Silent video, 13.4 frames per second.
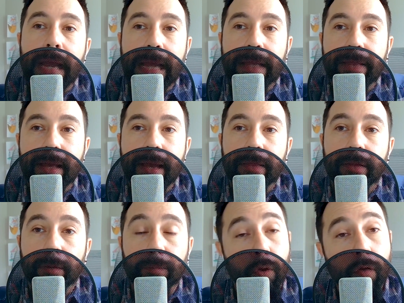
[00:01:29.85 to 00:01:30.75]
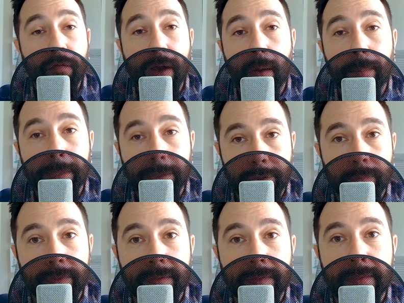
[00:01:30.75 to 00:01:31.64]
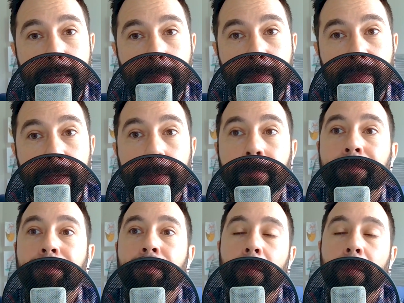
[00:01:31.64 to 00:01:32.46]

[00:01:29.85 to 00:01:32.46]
And then their profile picture was the same thing.